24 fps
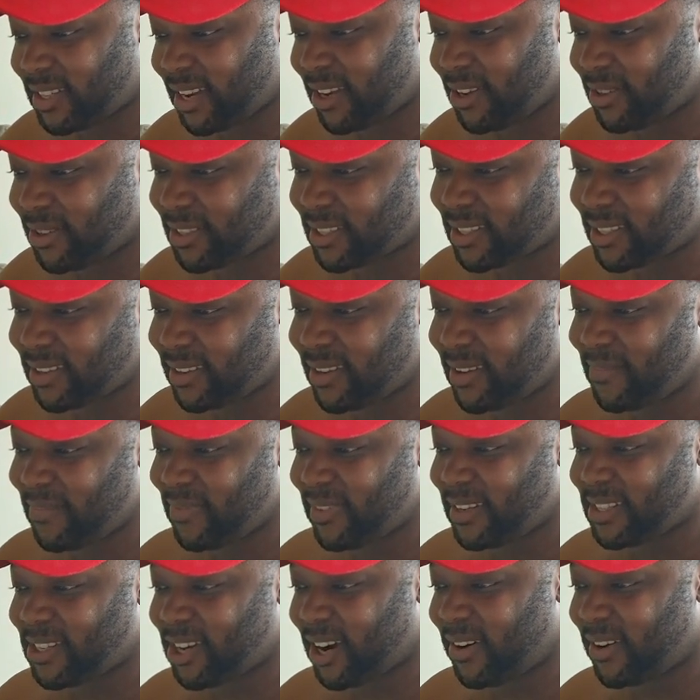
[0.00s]
for sure.
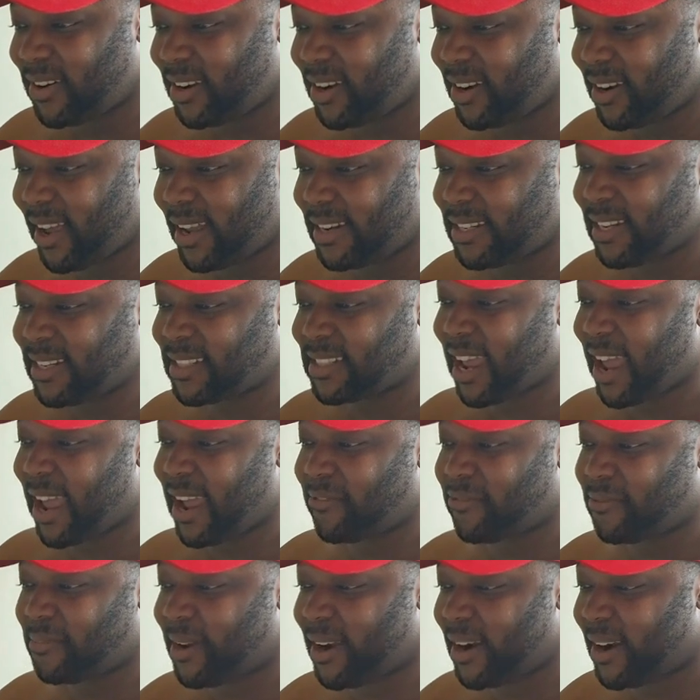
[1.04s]
Sorry to hear that. Just
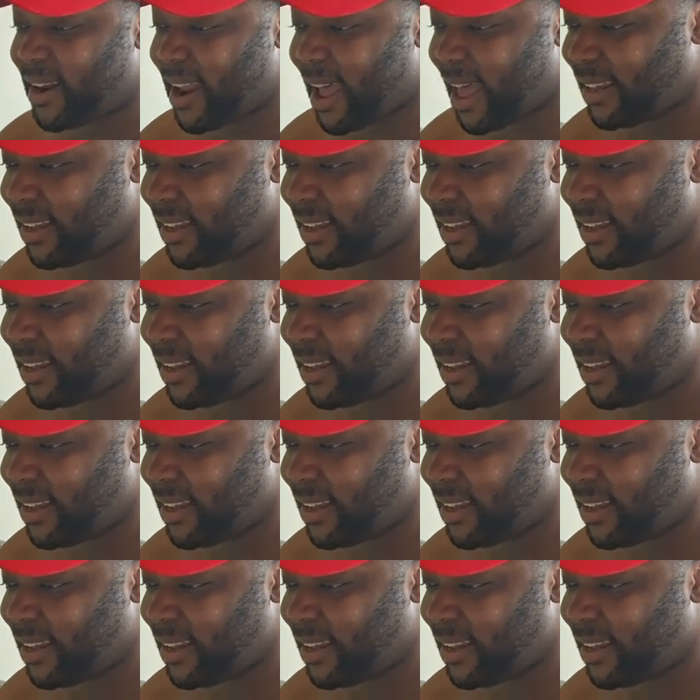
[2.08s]
came from there